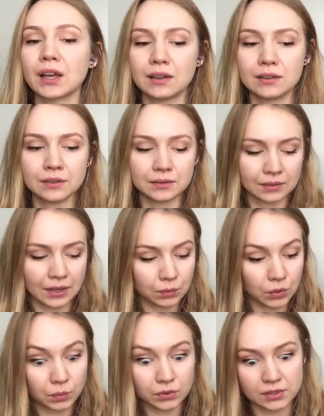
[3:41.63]
I'm
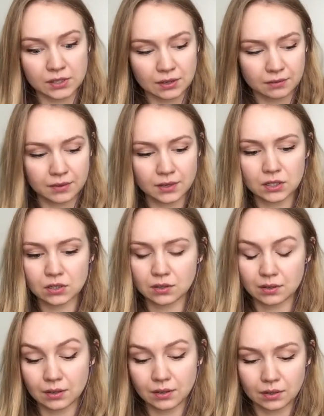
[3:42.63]
almost done
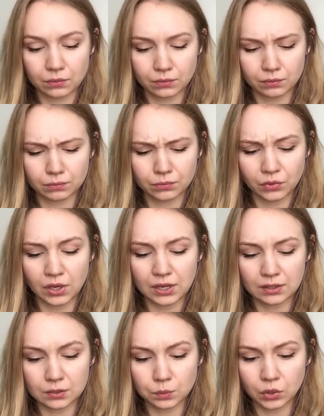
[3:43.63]
reading
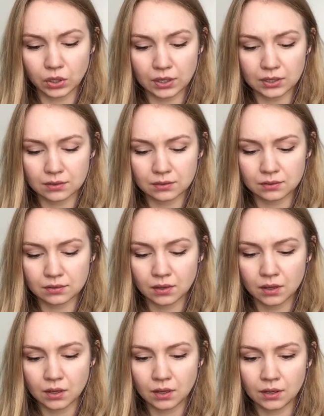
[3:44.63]
this book, and it's
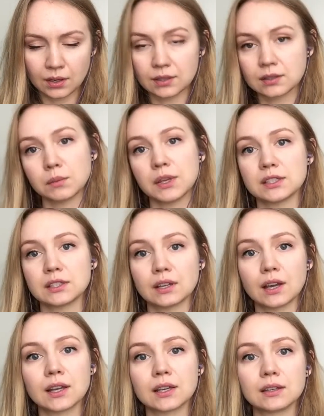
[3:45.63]
amazing.
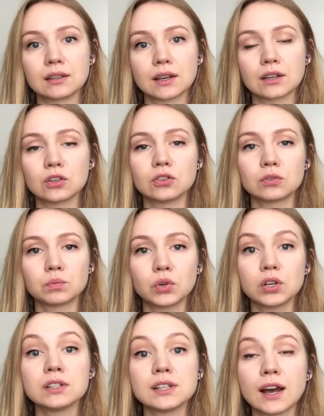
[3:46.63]
I couldn't put
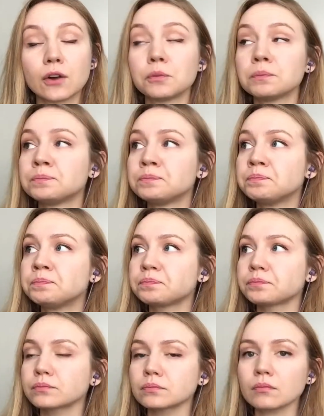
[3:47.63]
it down
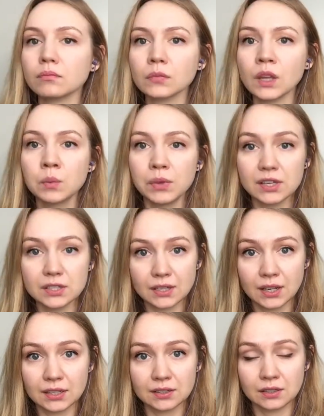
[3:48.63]
because it
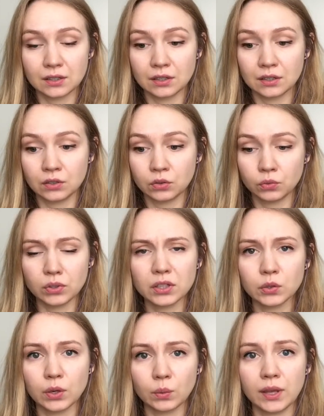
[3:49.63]
has a really
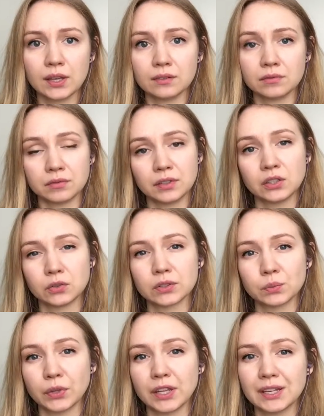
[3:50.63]
great way of
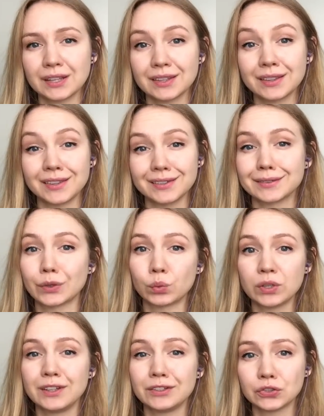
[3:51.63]
explaining the things that we
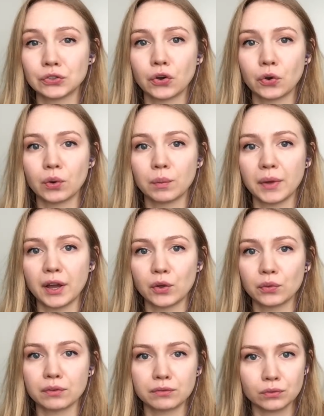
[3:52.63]
need to know
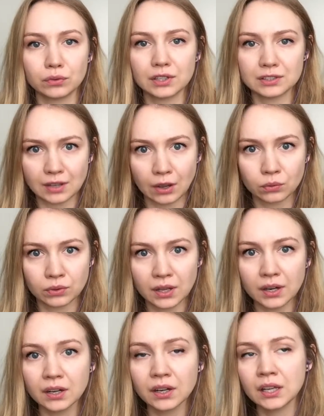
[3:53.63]
about the food that's out
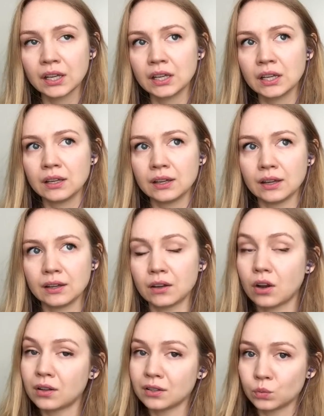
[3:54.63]
there,
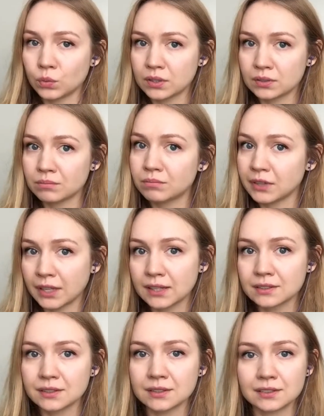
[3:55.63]
all in one
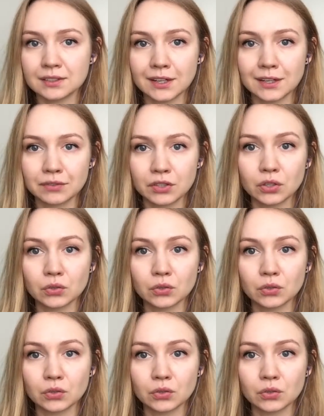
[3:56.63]
place, instead of